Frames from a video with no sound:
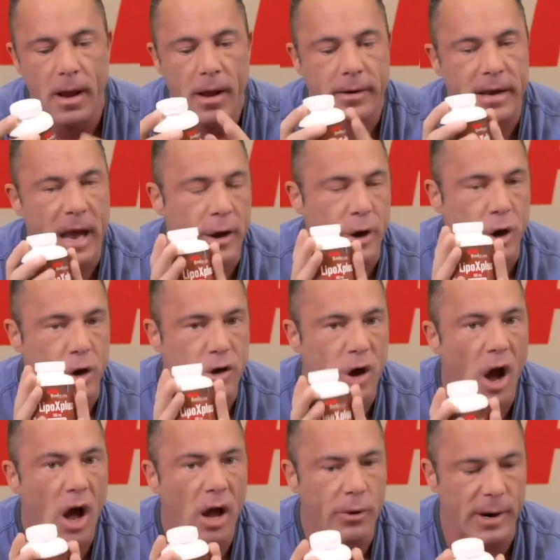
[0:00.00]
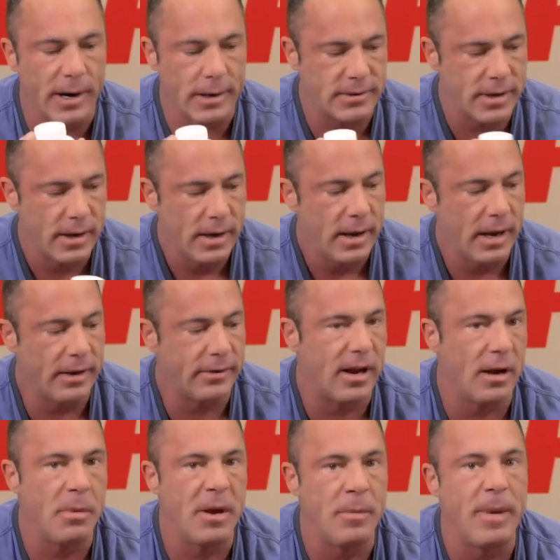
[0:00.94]
Now, your tolerance is
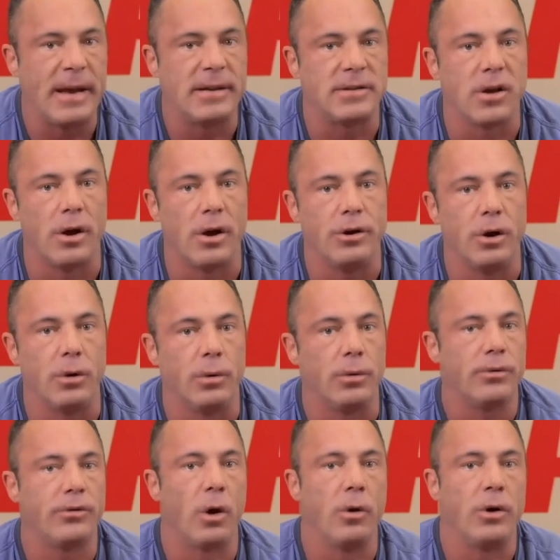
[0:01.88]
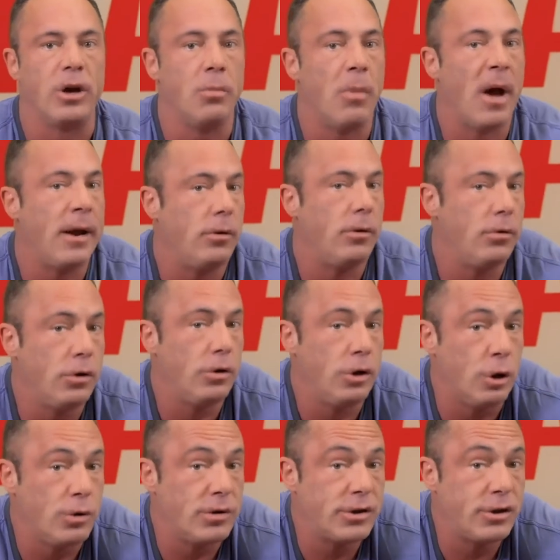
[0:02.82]
going to be based on you. So you might
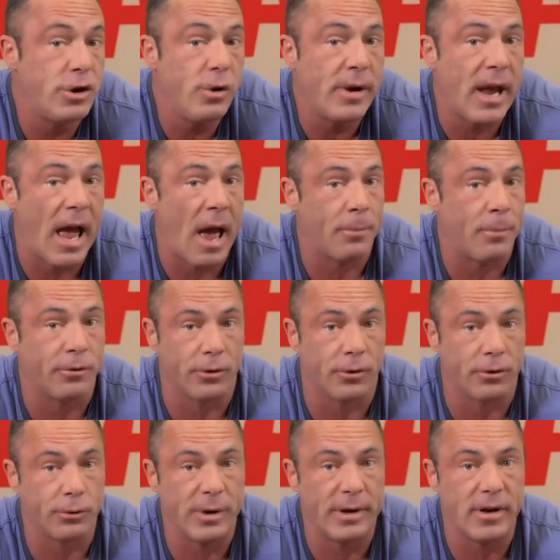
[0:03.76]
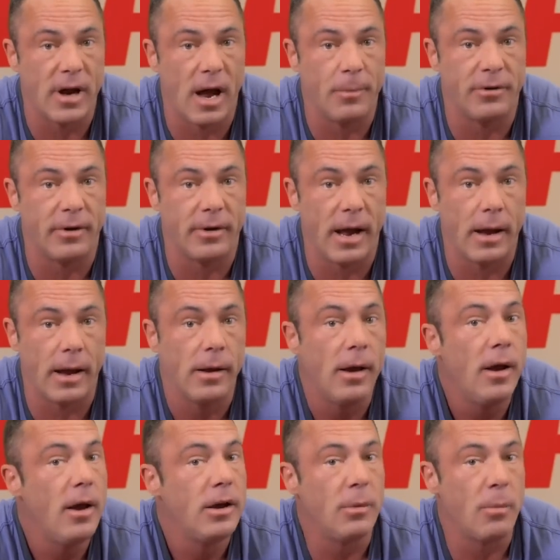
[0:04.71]
use 2 capsules 3 times a day.
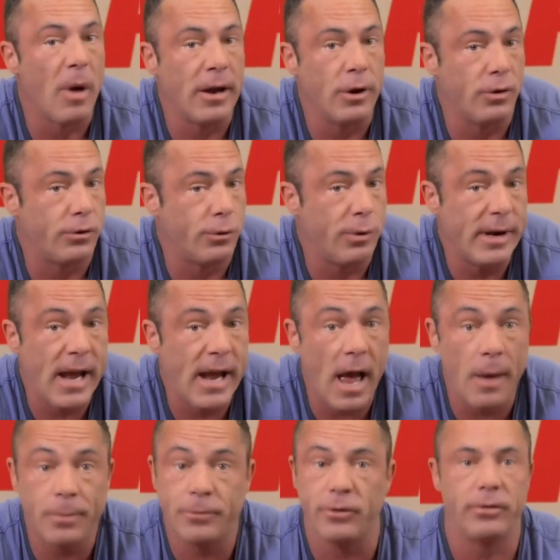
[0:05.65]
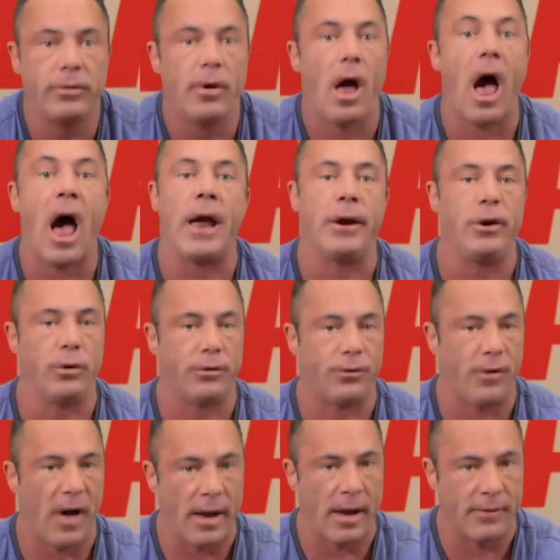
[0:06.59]
You might use 3 capsules. I use
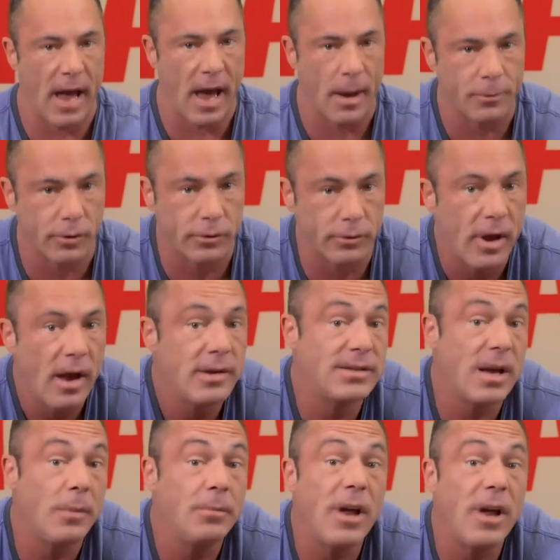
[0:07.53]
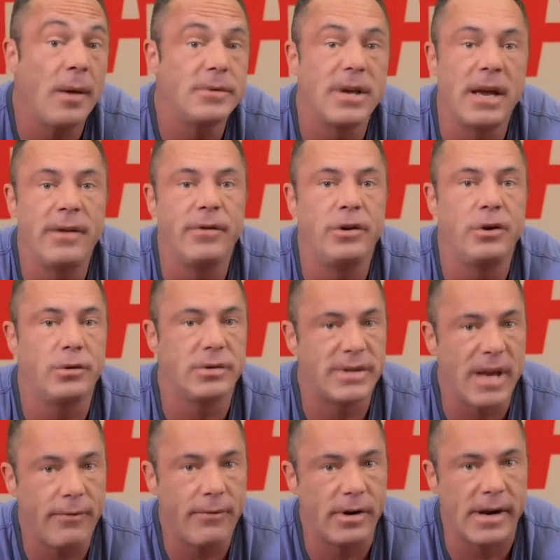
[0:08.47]
5 capsules. Sometimes I even use
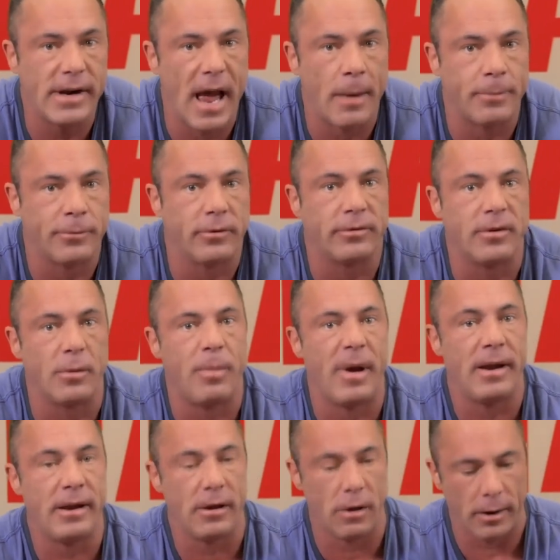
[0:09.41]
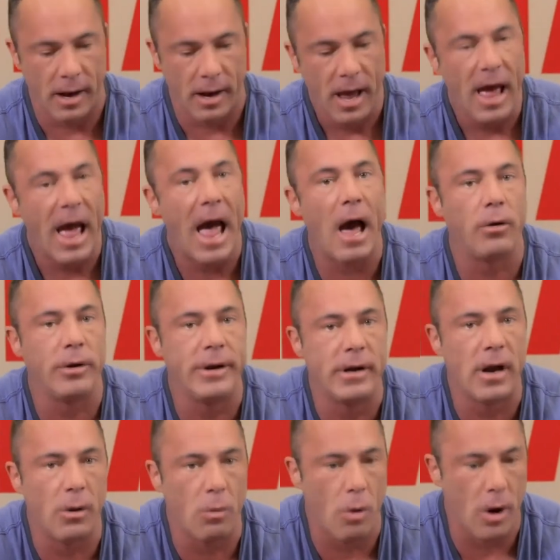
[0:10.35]
7 capsules, depending on how
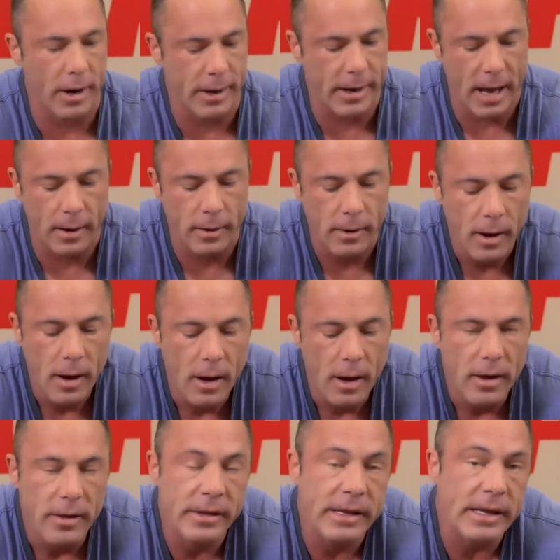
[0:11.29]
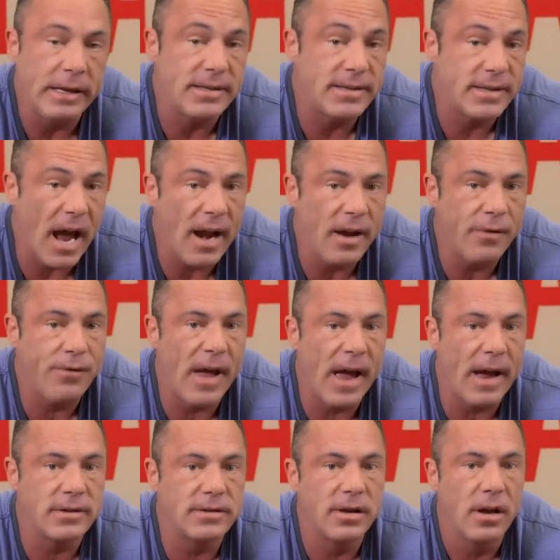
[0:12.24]
lean I want to get. The side
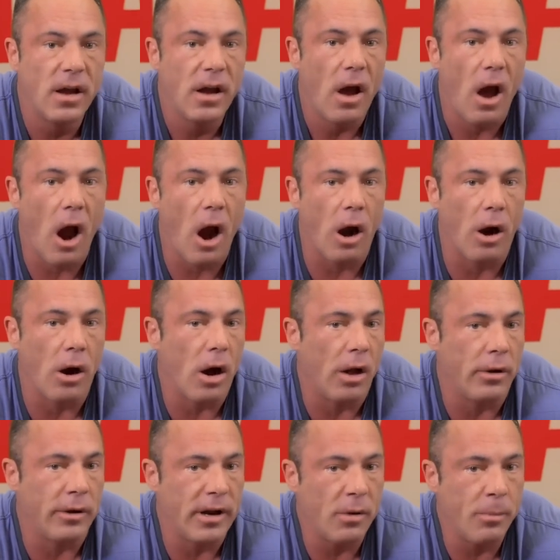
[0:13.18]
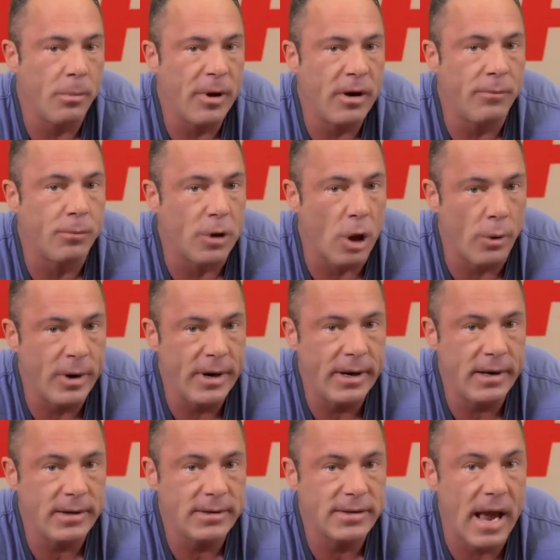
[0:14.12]
effects are a little bit of
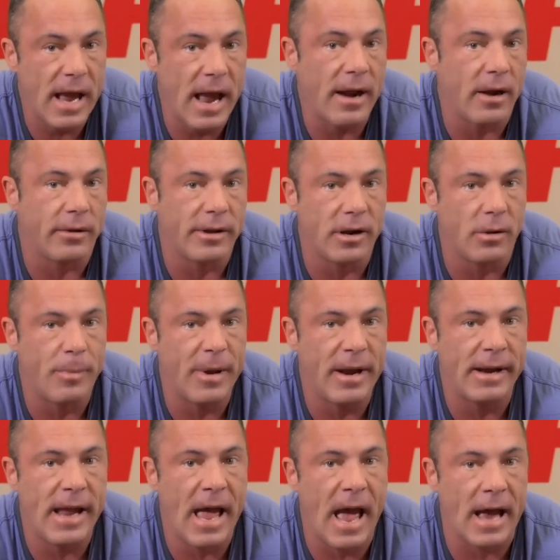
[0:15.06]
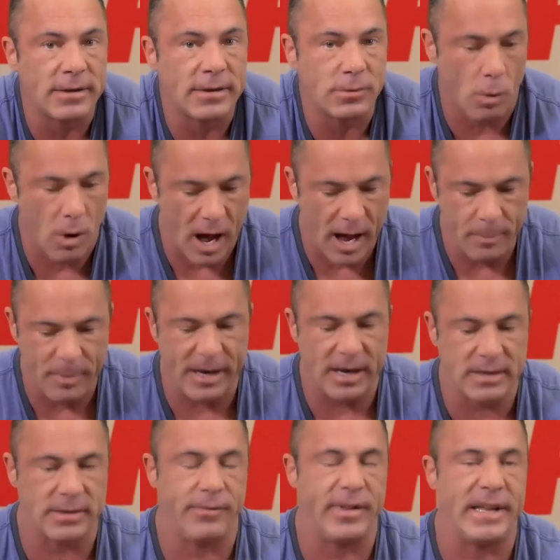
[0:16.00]
bloatiness and a little bit of gas. Why?
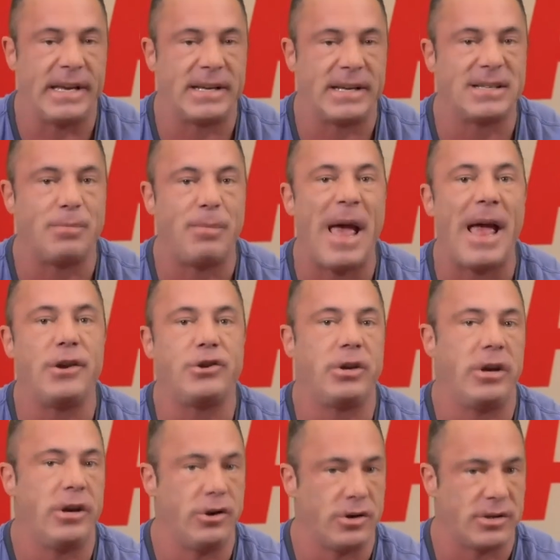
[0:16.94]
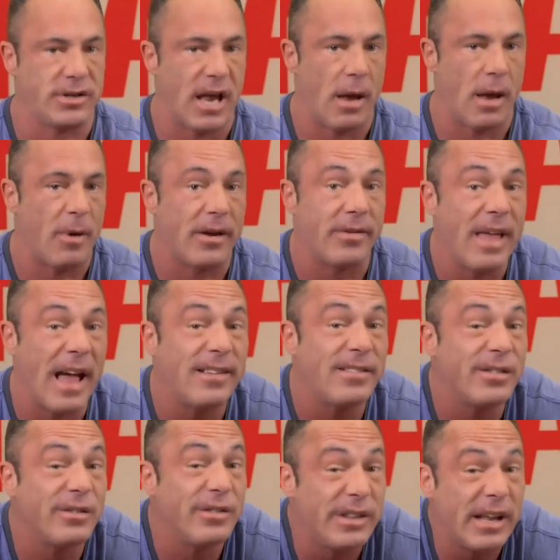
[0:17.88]
Because of the expansion in your stomach.
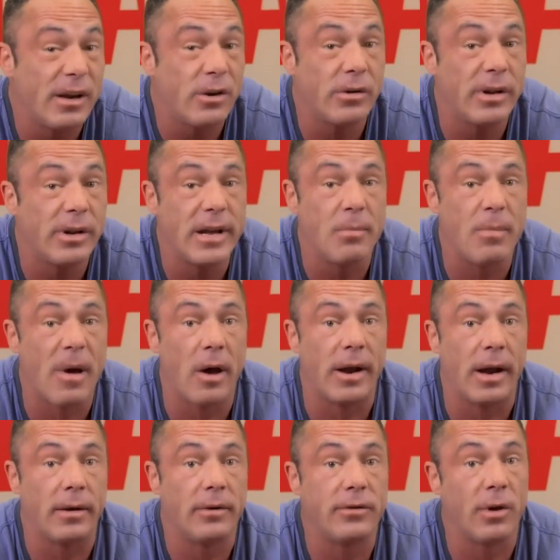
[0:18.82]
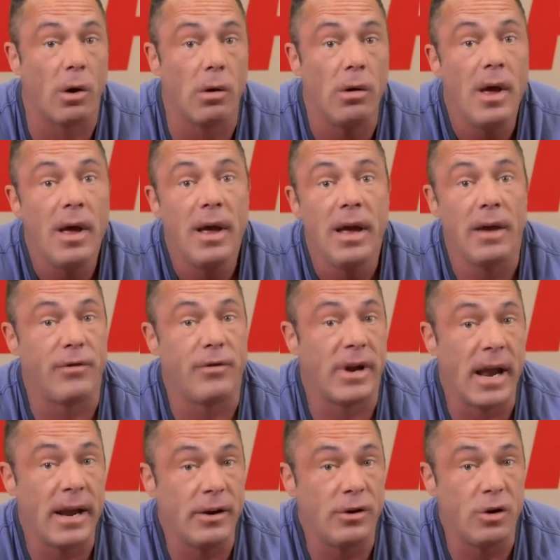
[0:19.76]
That's literally about it. So if you're
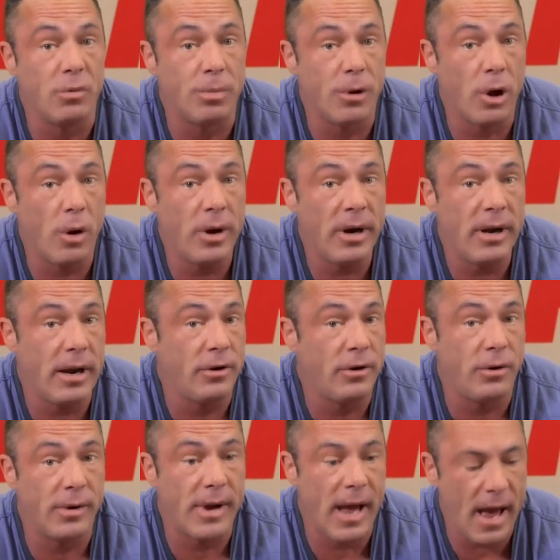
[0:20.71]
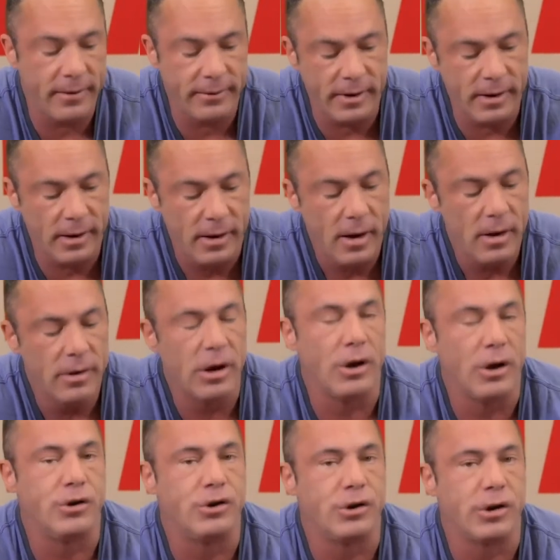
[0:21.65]
getting too bloated and too gassy,
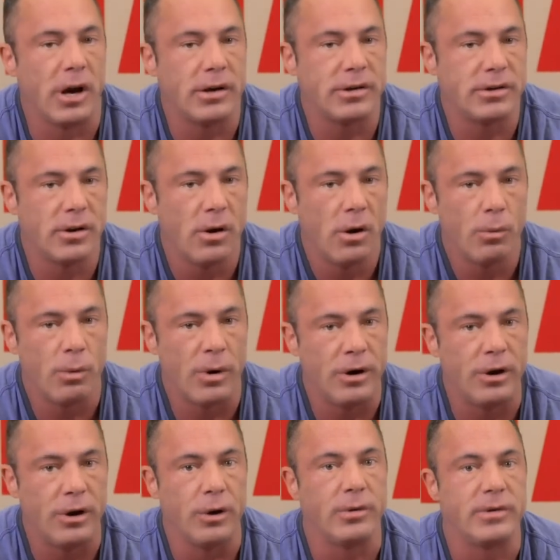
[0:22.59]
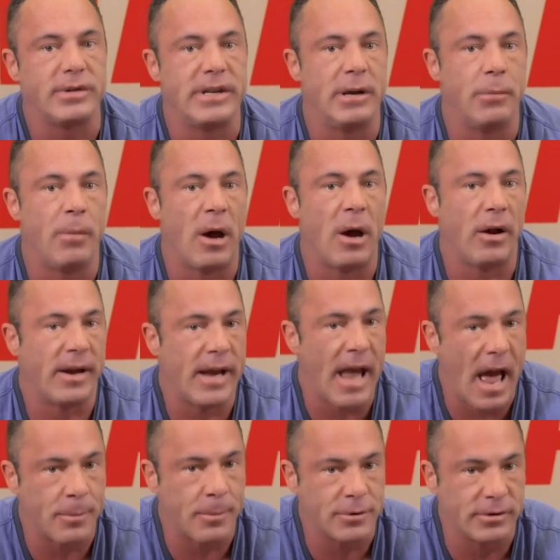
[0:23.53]
you just reduce the amount of
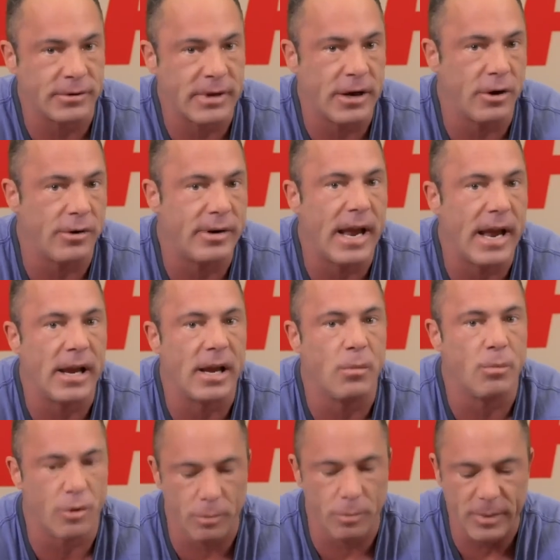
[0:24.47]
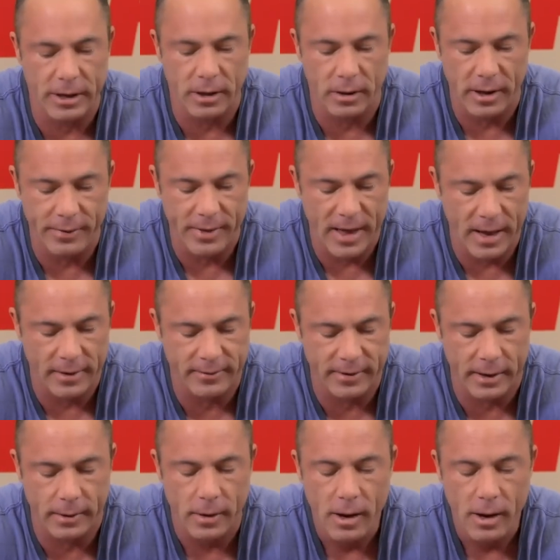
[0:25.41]
capsules that you're taking per meal, and that's
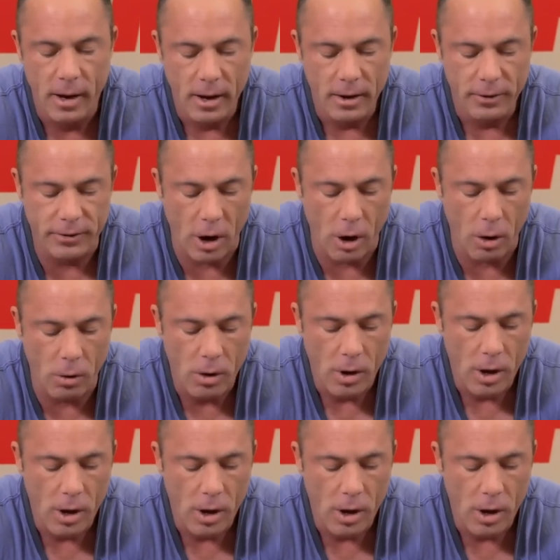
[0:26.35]
it. So